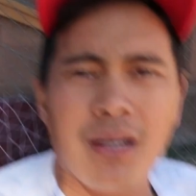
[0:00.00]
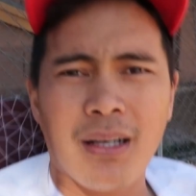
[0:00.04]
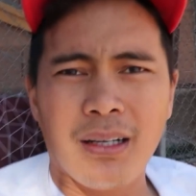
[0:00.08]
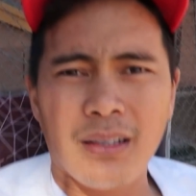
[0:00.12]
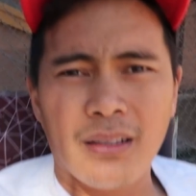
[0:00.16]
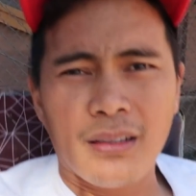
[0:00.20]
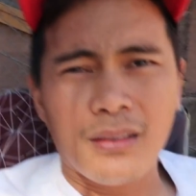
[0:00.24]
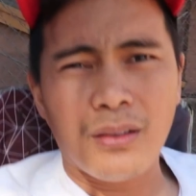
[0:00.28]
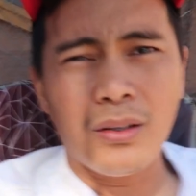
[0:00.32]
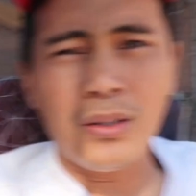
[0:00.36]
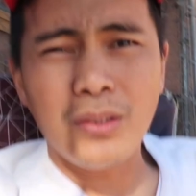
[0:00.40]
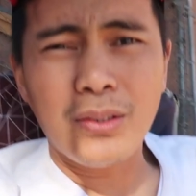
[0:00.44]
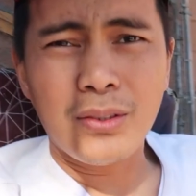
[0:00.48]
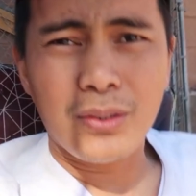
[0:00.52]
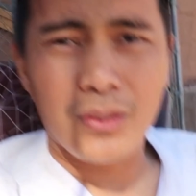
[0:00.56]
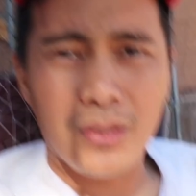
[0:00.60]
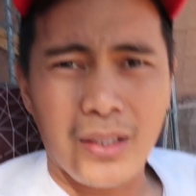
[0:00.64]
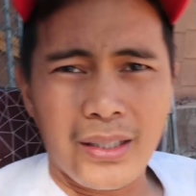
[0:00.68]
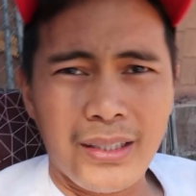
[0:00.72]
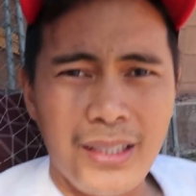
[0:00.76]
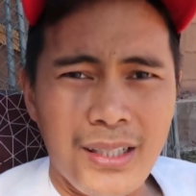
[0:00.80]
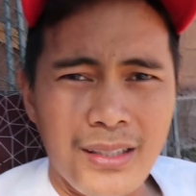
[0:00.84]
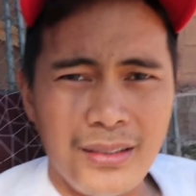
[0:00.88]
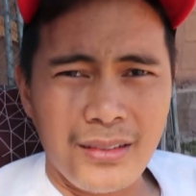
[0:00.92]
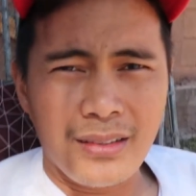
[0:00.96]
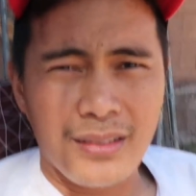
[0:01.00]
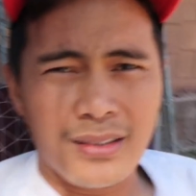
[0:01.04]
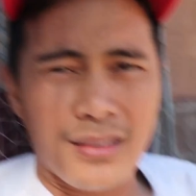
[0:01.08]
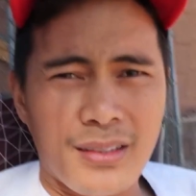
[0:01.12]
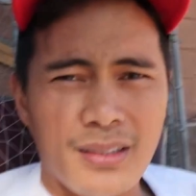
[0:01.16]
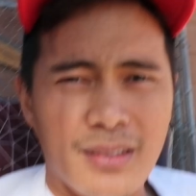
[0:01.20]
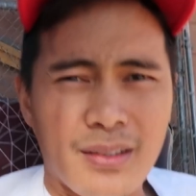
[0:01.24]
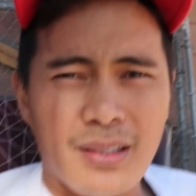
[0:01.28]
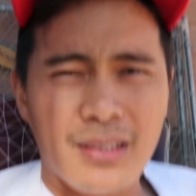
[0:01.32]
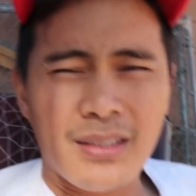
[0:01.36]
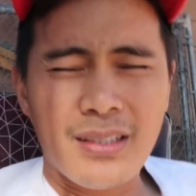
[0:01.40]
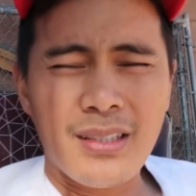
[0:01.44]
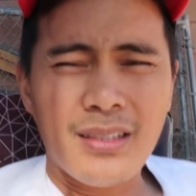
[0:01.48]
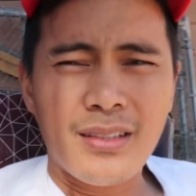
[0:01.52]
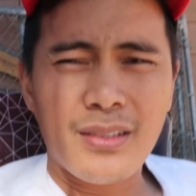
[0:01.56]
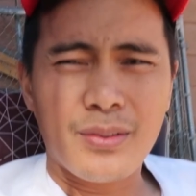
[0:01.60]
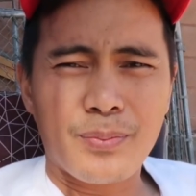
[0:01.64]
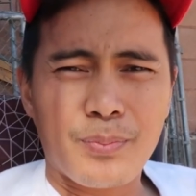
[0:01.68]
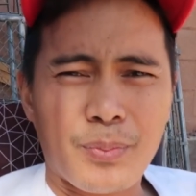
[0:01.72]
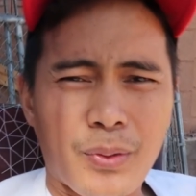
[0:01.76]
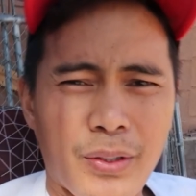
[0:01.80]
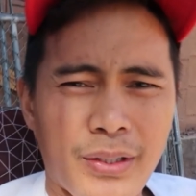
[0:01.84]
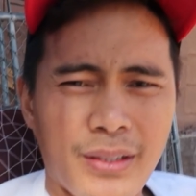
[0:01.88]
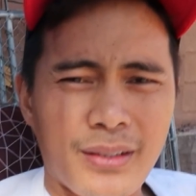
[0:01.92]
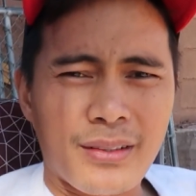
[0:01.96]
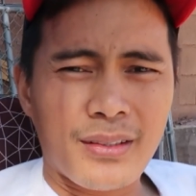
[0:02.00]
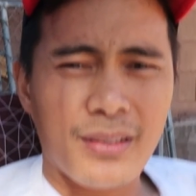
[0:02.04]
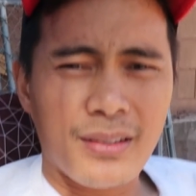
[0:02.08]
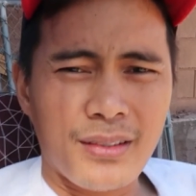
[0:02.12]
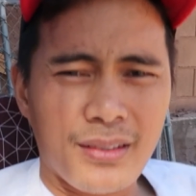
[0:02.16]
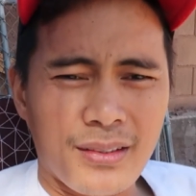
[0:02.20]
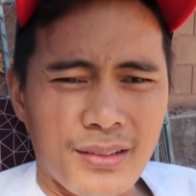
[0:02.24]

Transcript: But also another point,